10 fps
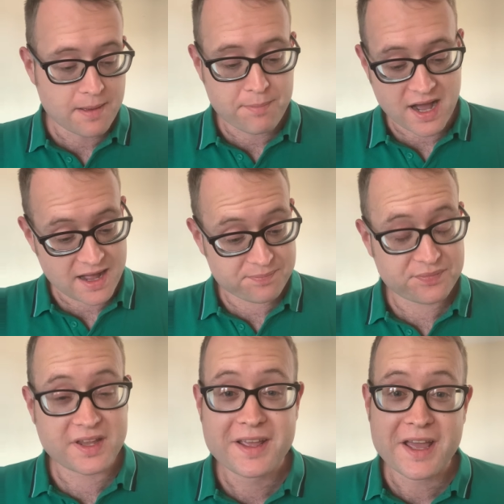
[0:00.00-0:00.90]
But
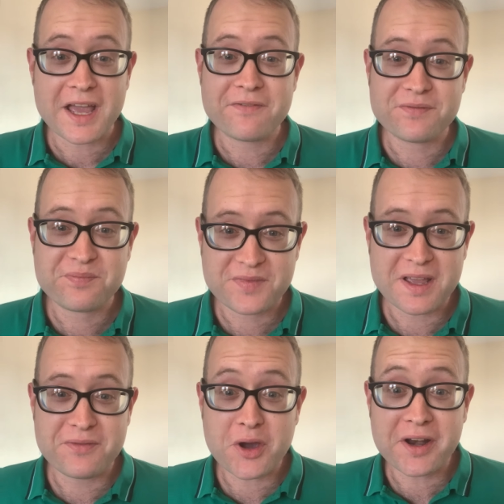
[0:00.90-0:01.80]

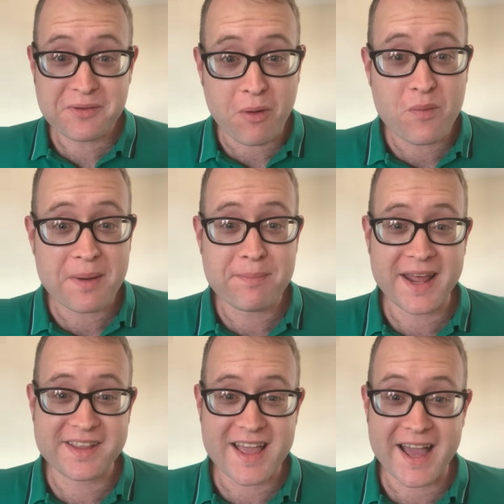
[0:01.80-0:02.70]
if you only want one
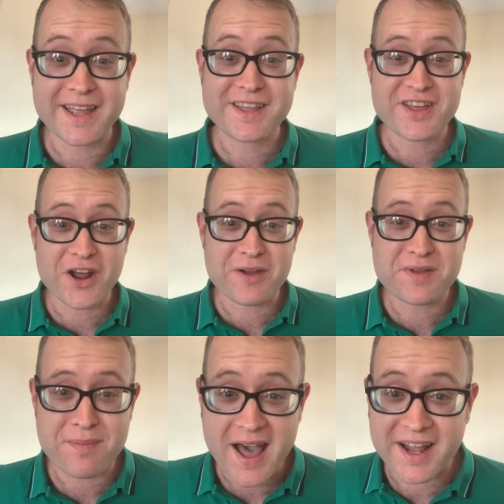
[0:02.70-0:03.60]
bet a day, then I'm
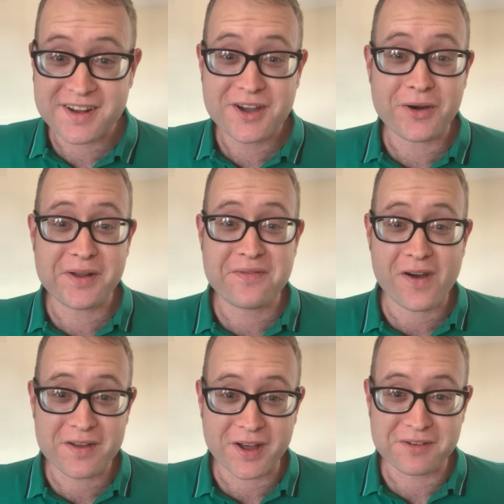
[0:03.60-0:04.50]
your man, Connor
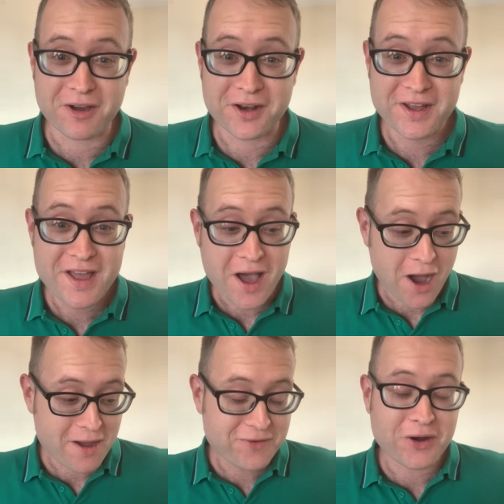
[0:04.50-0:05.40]
500.
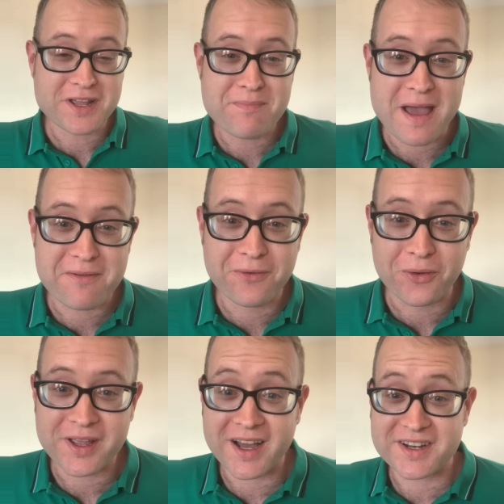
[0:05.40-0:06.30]
I've got your bet
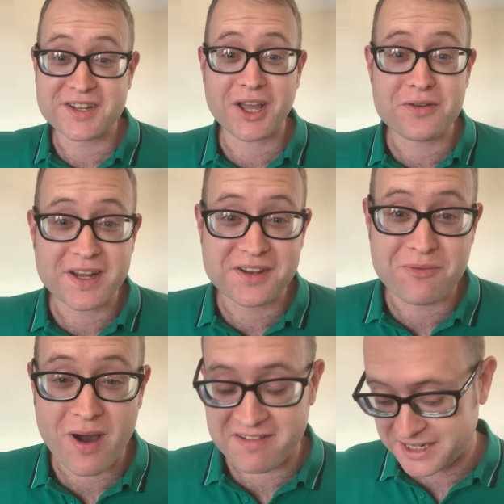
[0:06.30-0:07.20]
for you and you don't need to
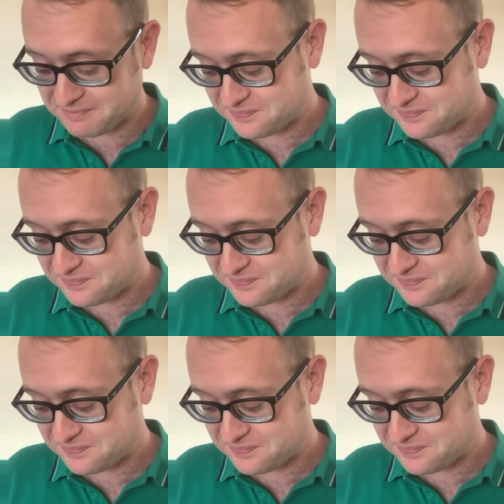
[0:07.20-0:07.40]
worry.